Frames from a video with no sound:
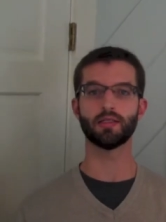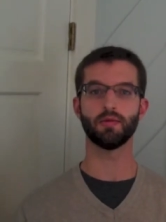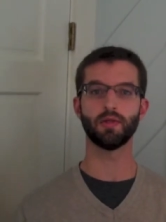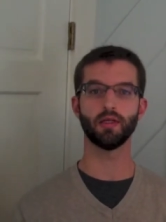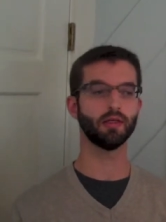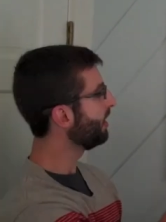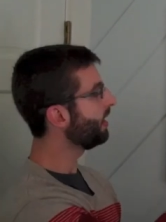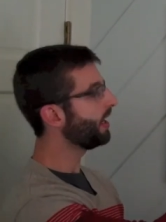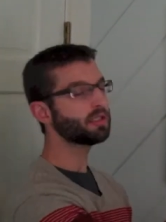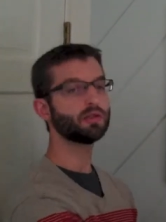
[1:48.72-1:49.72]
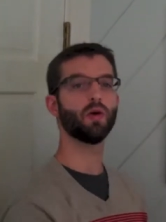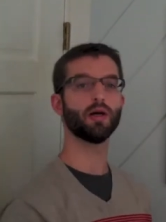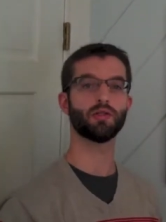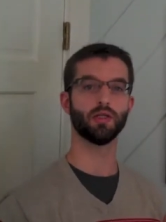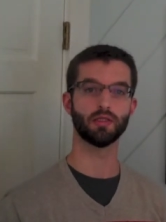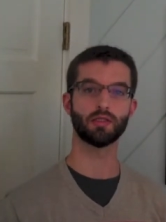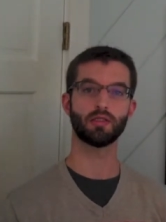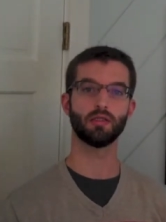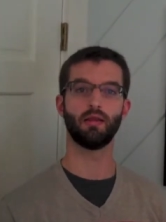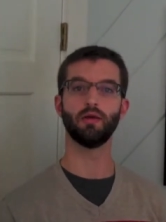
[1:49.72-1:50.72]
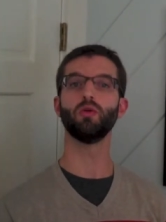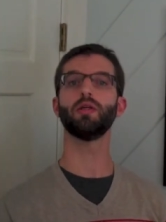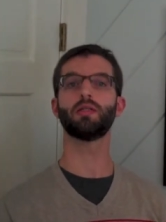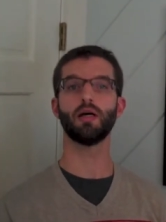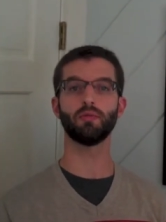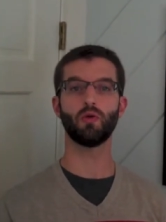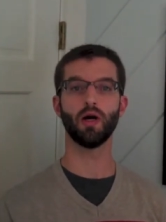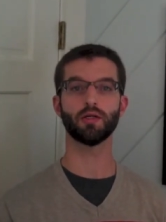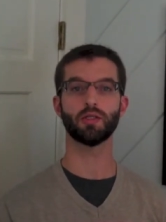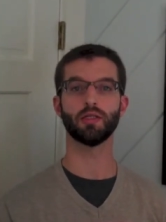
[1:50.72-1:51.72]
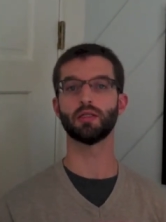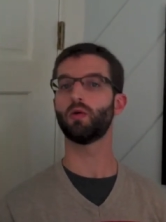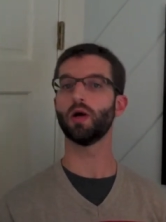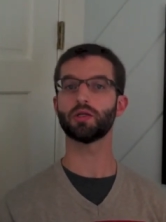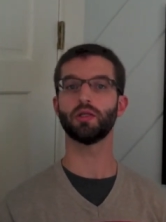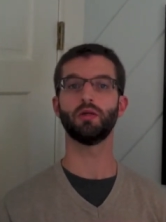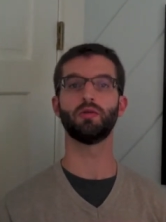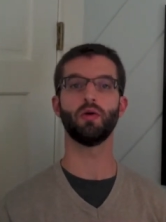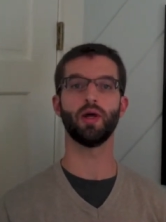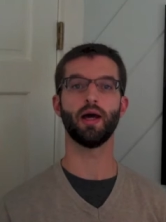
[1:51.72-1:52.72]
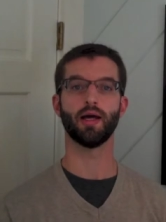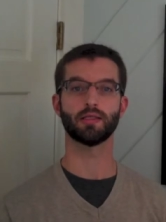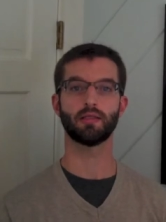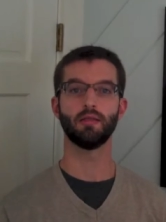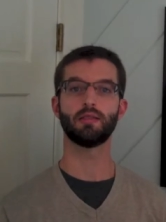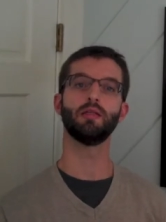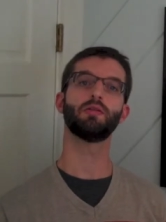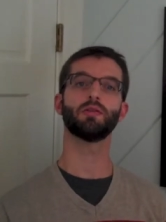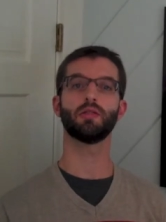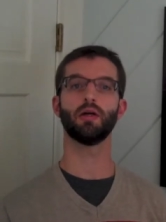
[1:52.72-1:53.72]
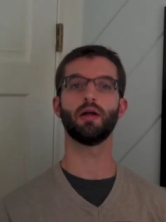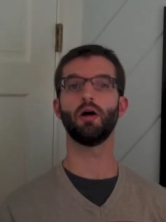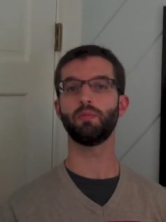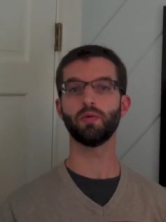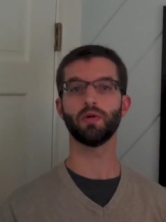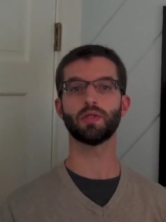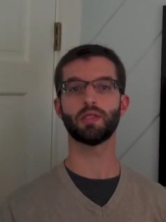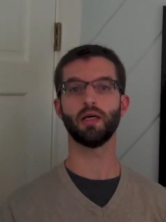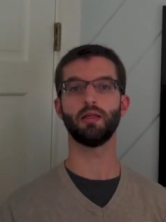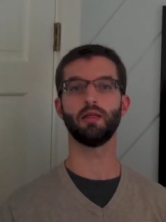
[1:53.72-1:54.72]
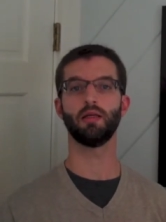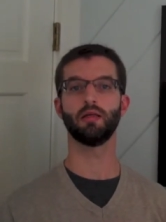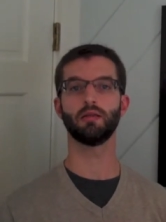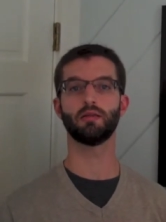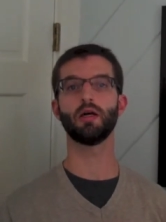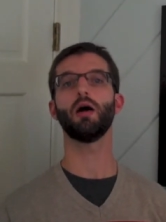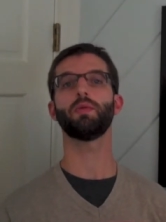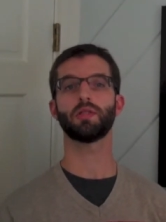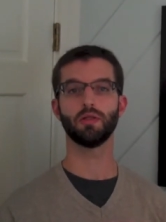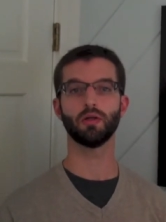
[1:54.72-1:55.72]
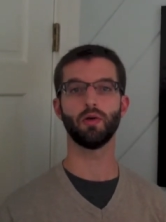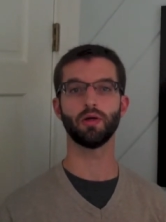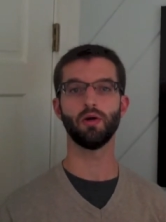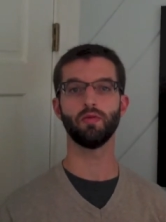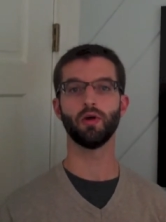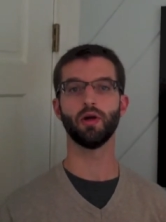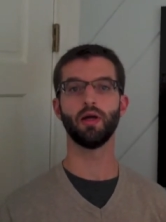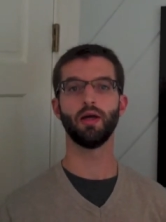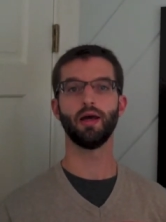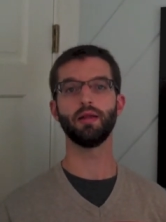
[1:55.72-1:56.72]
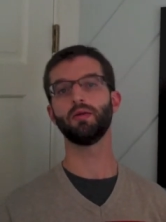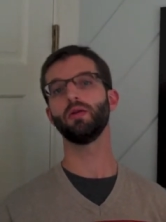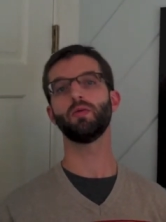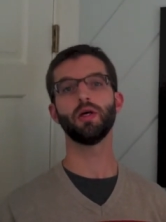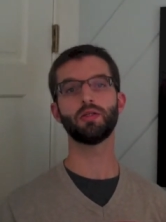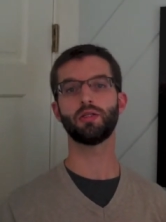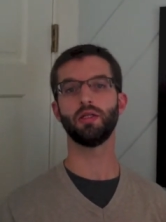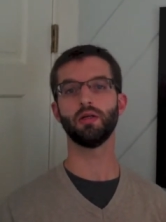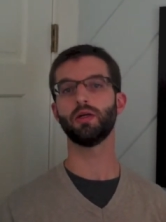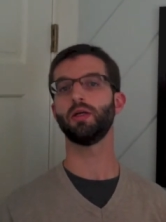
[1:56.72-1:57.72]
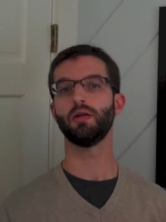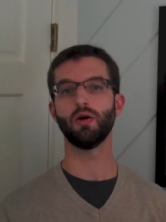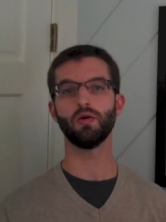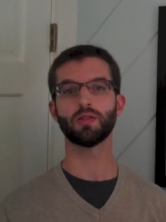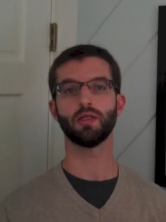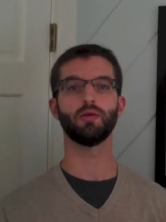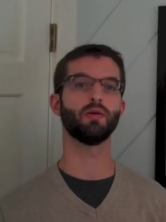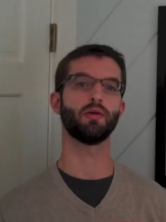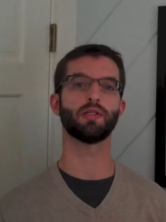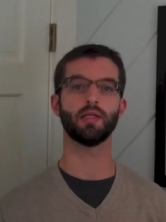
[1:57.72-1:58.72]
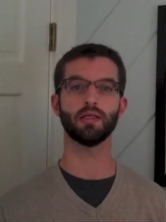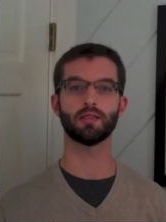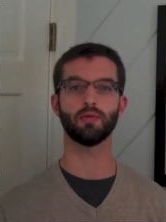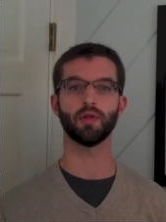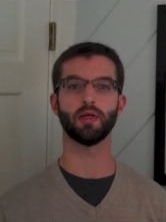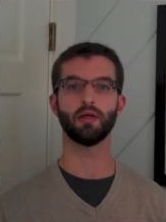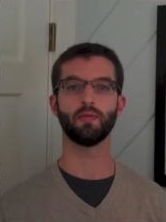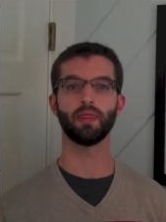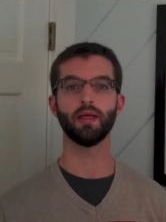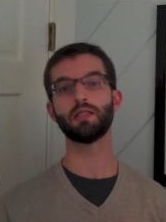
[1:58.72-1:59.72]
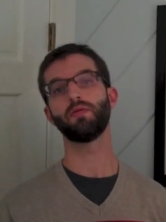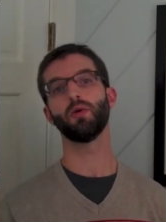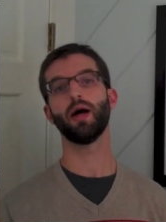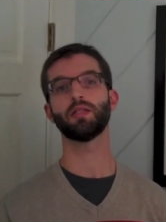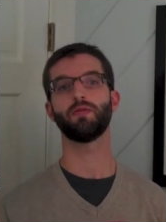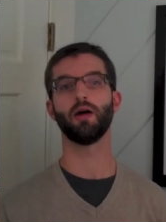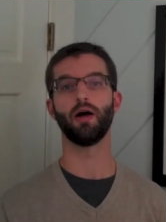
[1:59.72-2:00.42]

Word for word: something, ask questions. The only dumb question is the question that you don't ask. Teacher's there to help you understand the topics that you're going over, and the only way she or he knows that you don't understand something is if you ask for